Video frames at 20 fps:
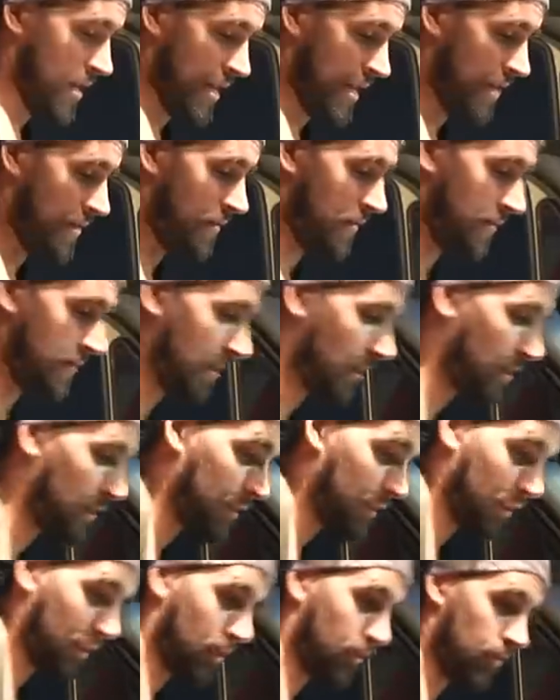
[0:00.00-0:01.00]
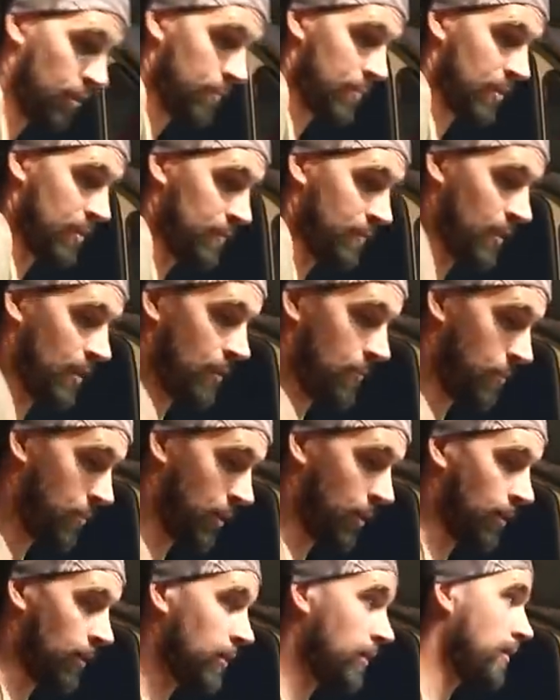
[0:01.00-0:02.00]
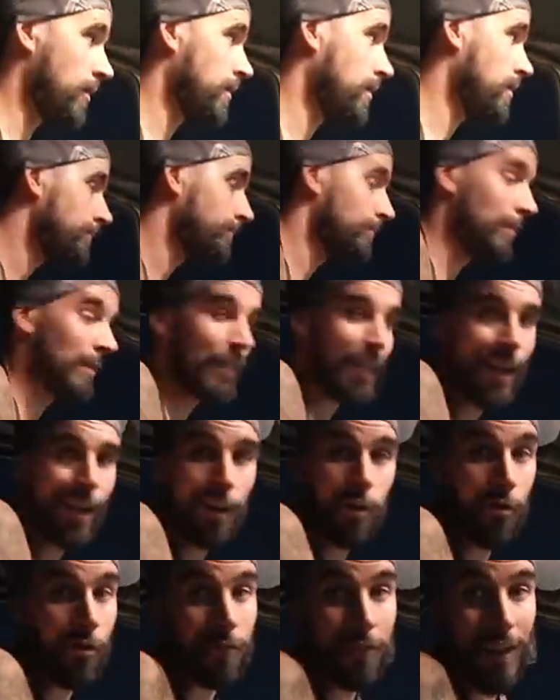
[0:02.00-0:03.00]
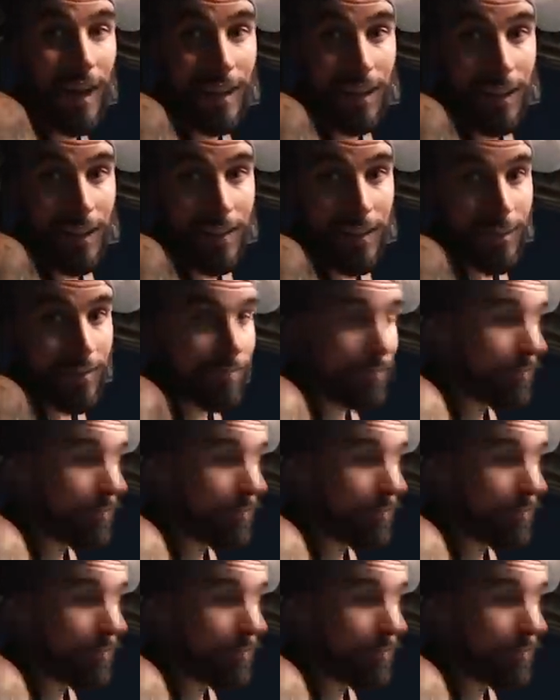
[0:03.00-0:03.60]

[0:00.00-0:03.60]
I have a feeling they're gonna rip this van apart, but they ain't gonna find nothing.